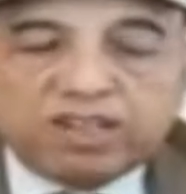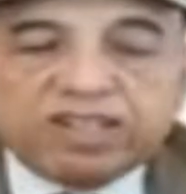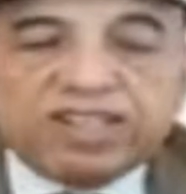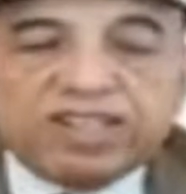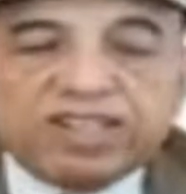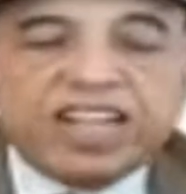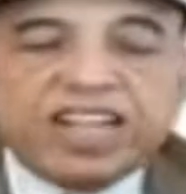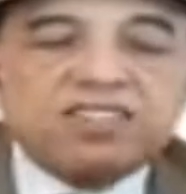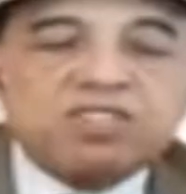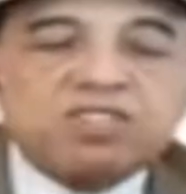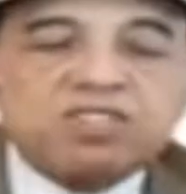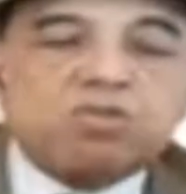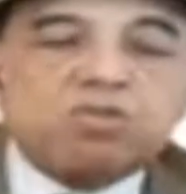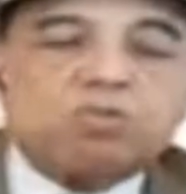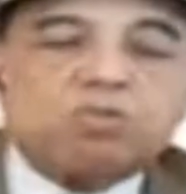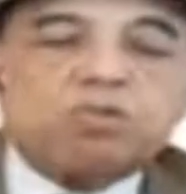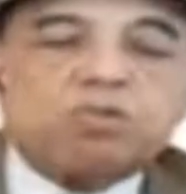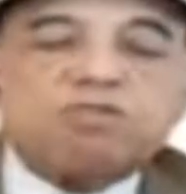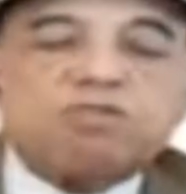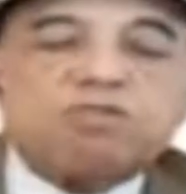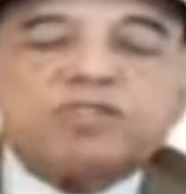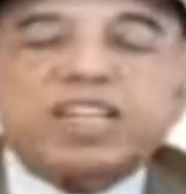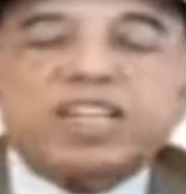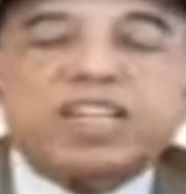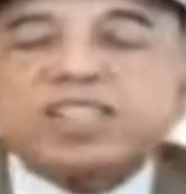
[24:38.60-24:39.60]
next
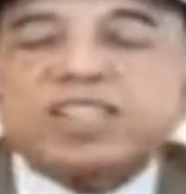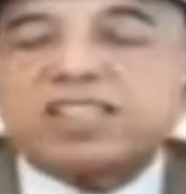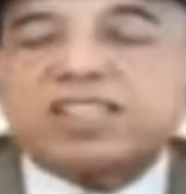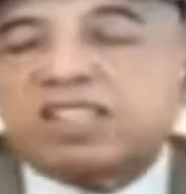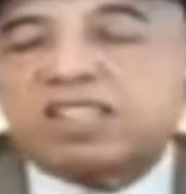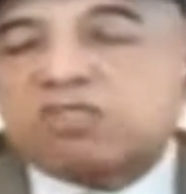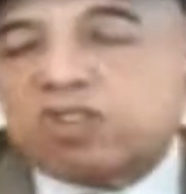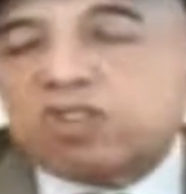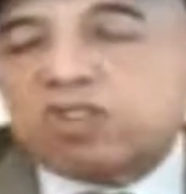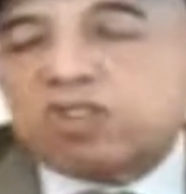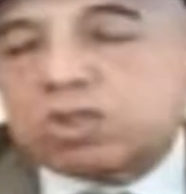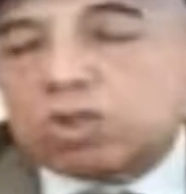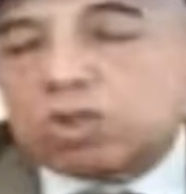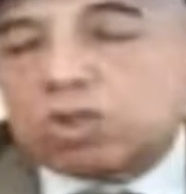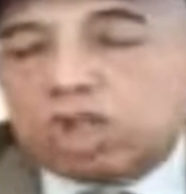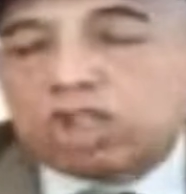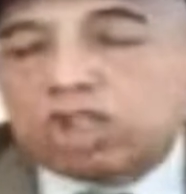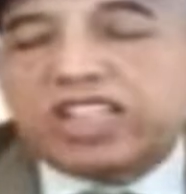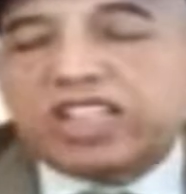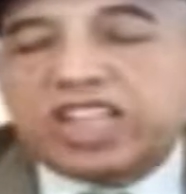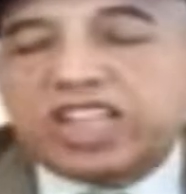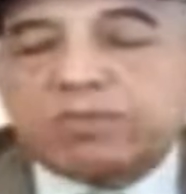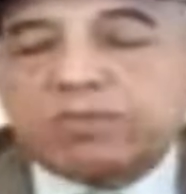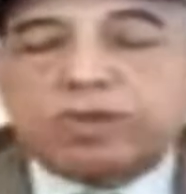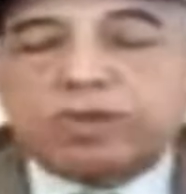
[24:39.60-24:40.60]
phase, it was
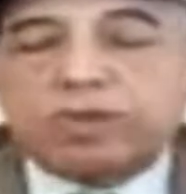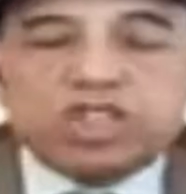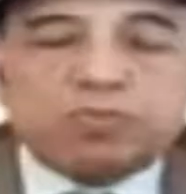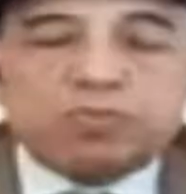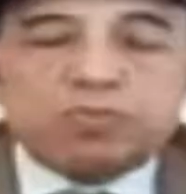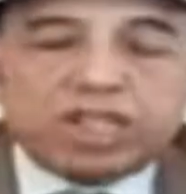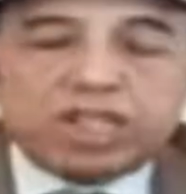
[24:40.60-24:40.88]
not that much.